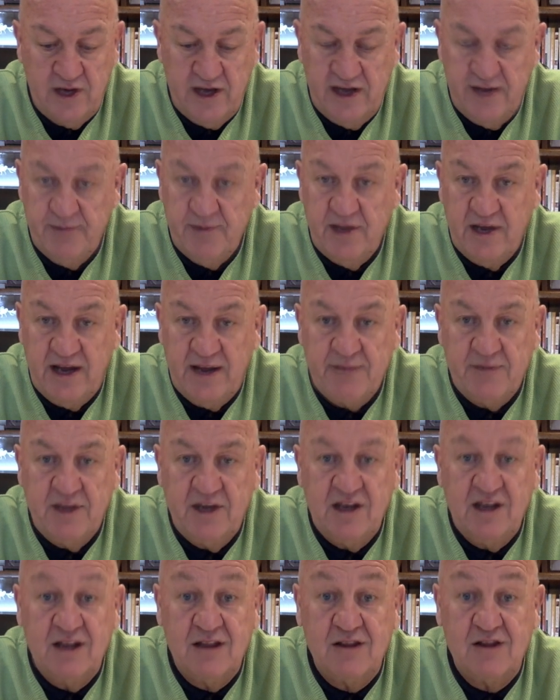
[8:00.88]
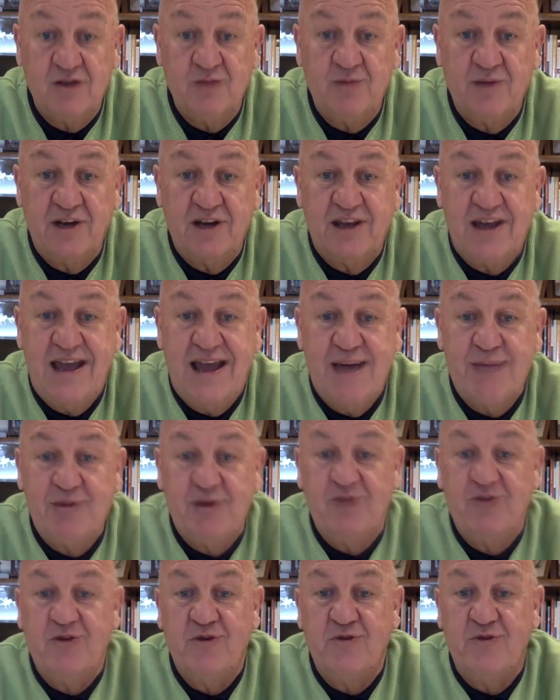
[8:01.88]
uh, admit, I'm getting a little bit of
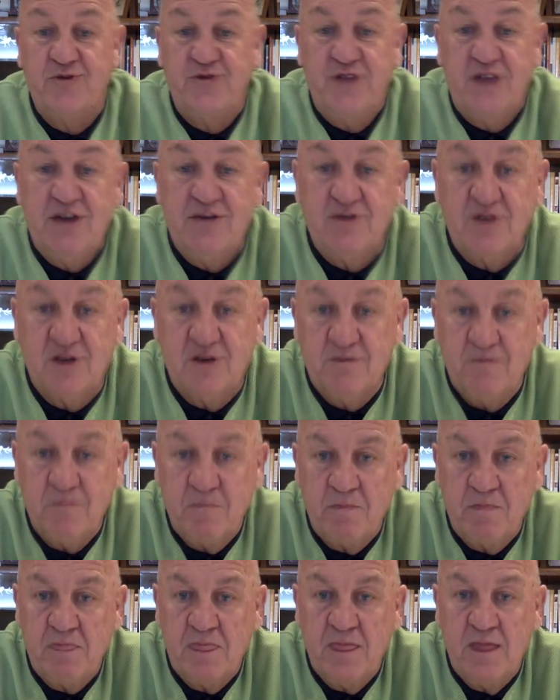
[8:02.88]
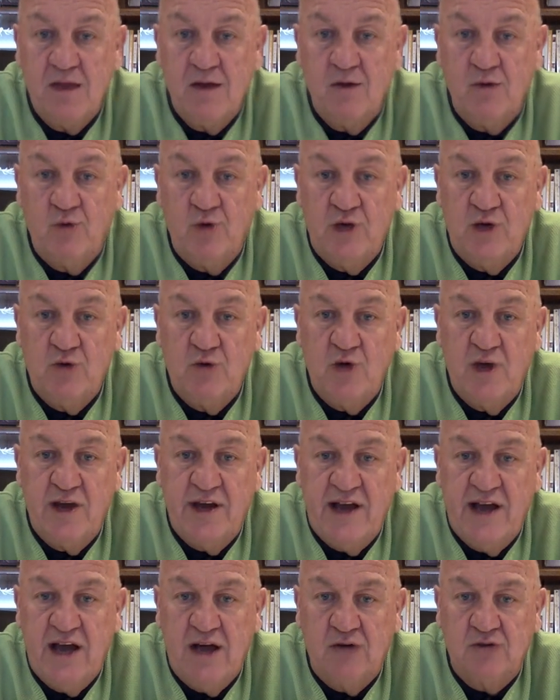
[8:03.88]
cabin fever. We
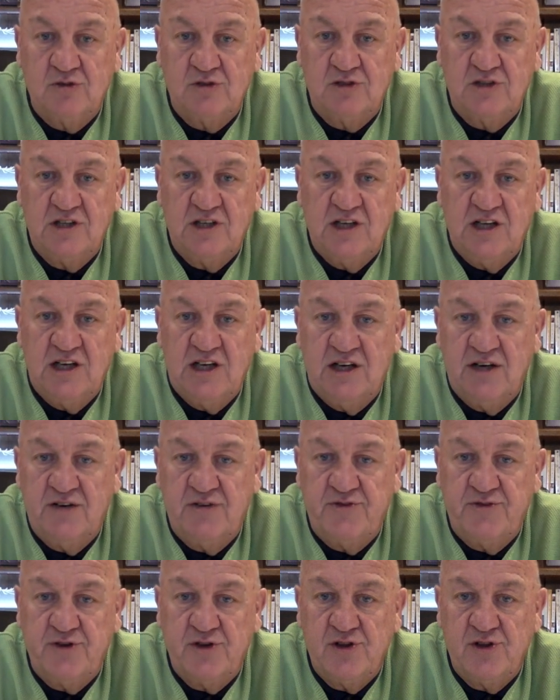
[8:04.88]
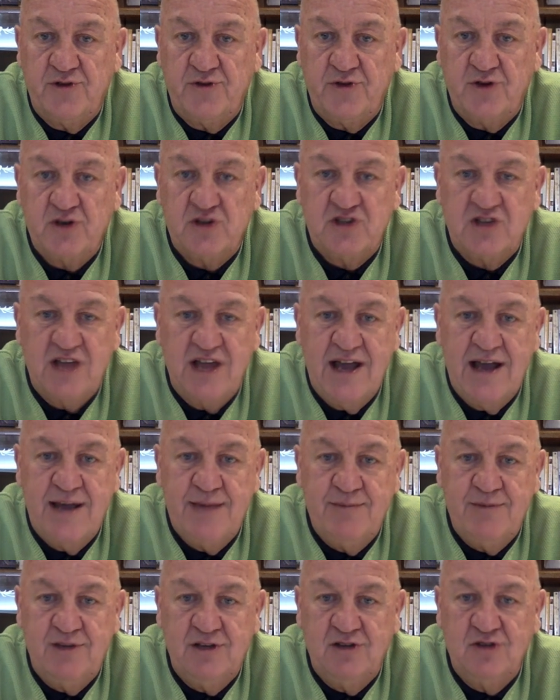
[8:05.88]
went out uh, for the first
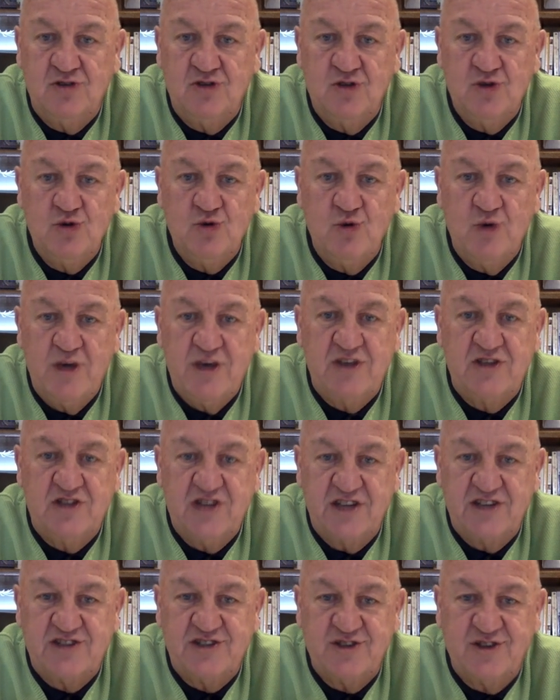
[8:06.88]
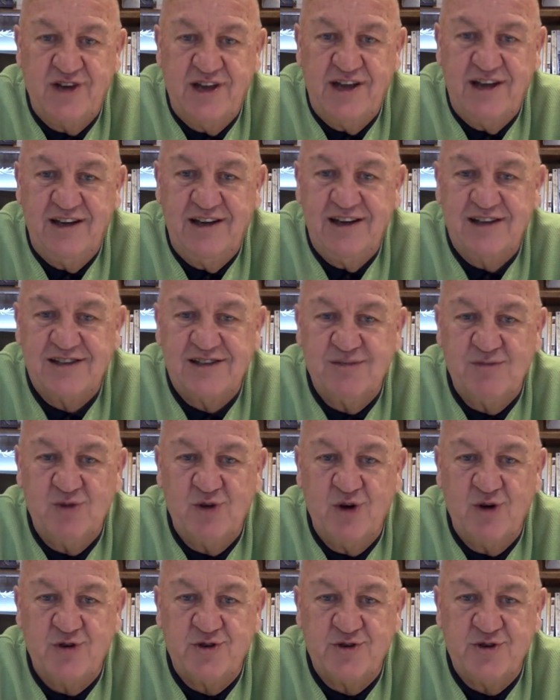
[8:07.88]
time in two weeks yesterday to get some
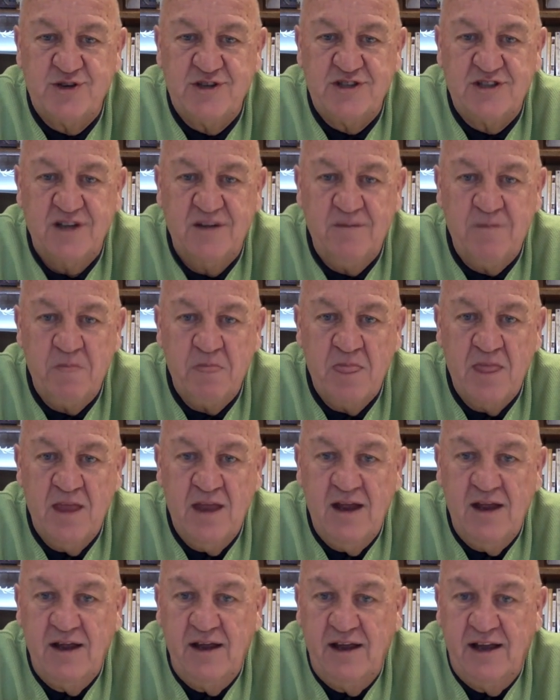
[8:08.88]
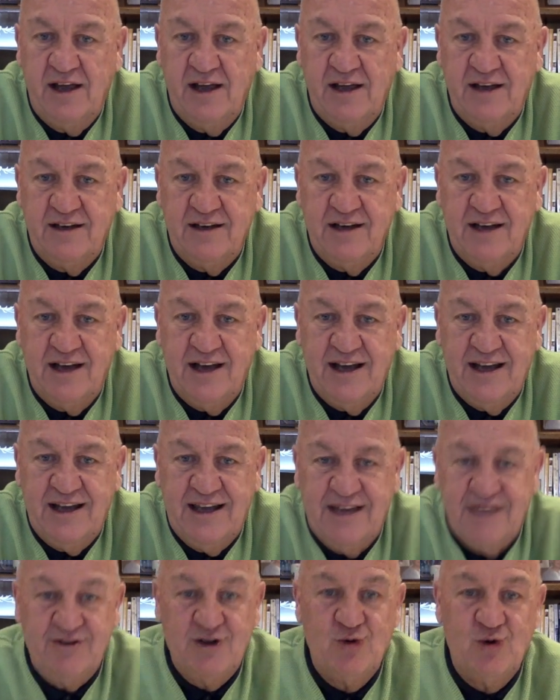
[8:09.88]
groceries and uh,
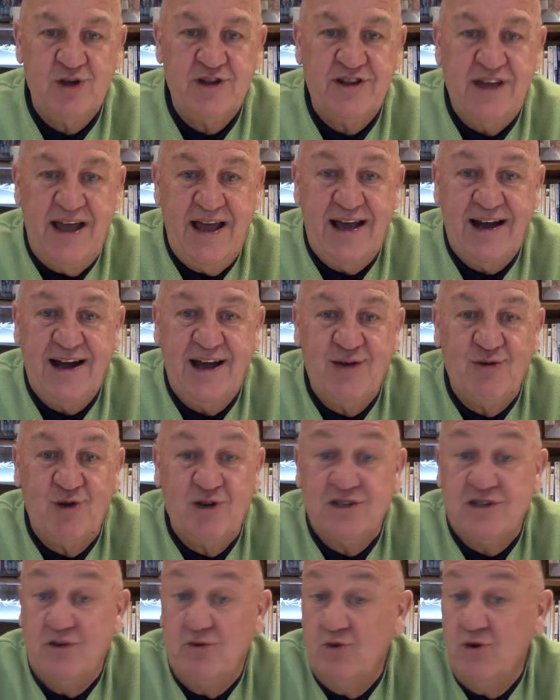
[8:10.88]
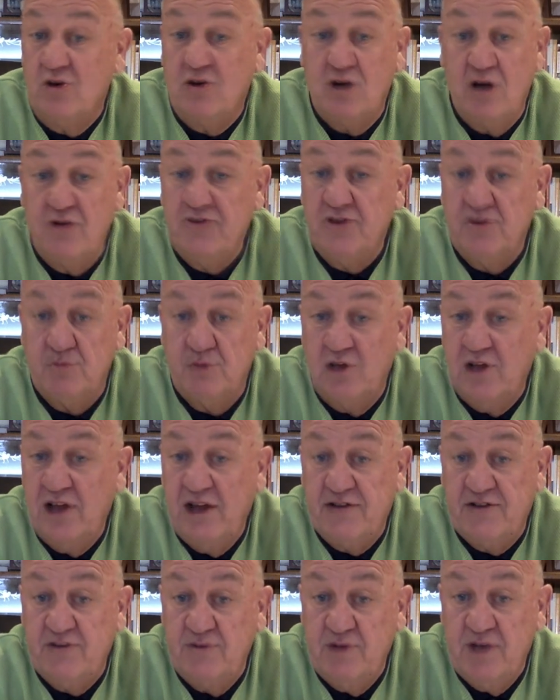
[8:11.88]
even with that, I wasn't real comfortable, I
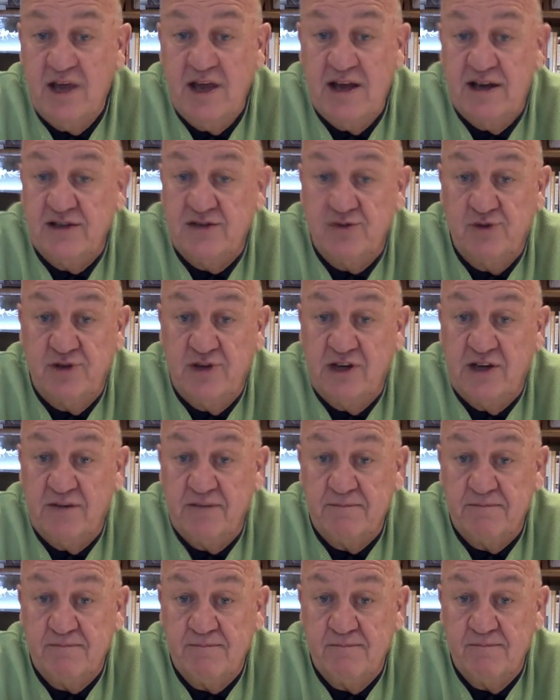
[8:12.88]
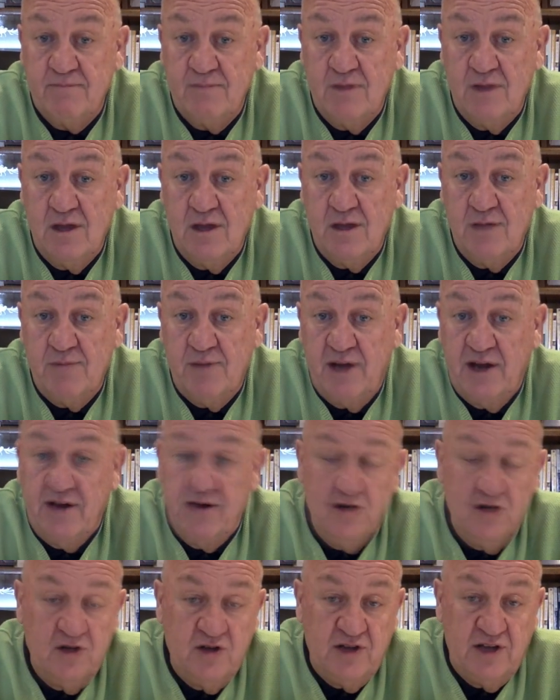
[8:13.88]
have to be honest with you. But I
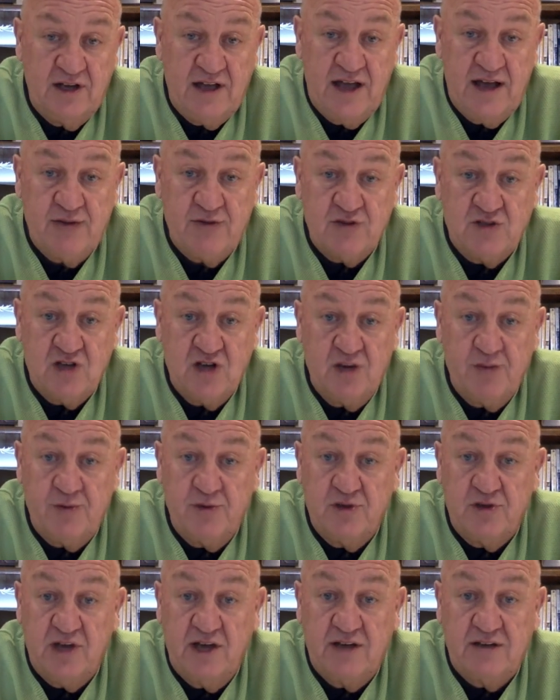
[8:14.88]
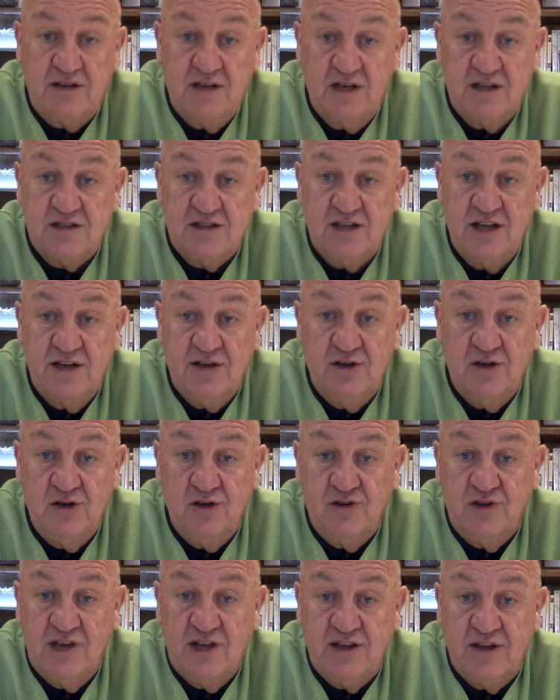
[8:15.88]
knew that God was going to protect us. I
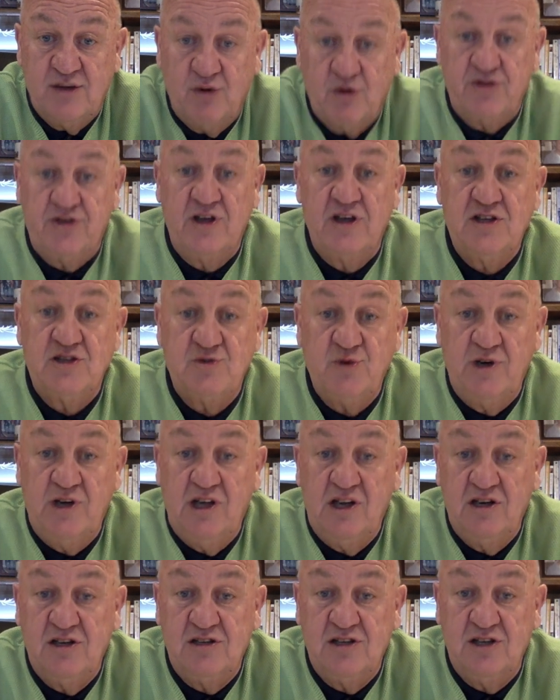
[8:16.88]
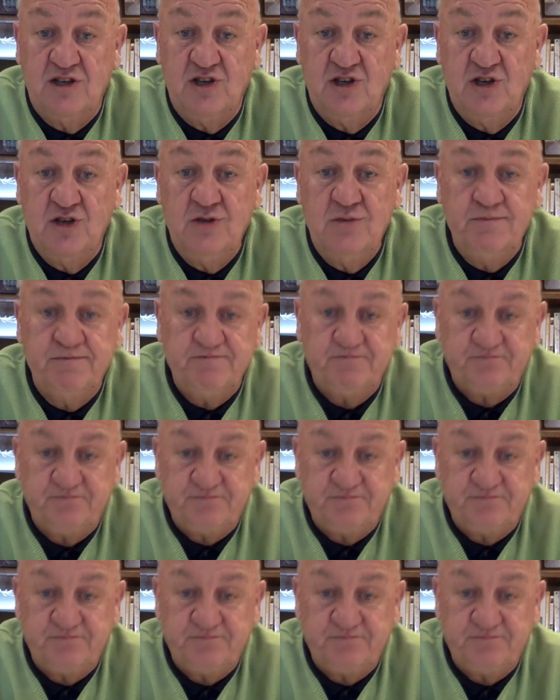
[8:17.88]
knew that there were things we needed to do.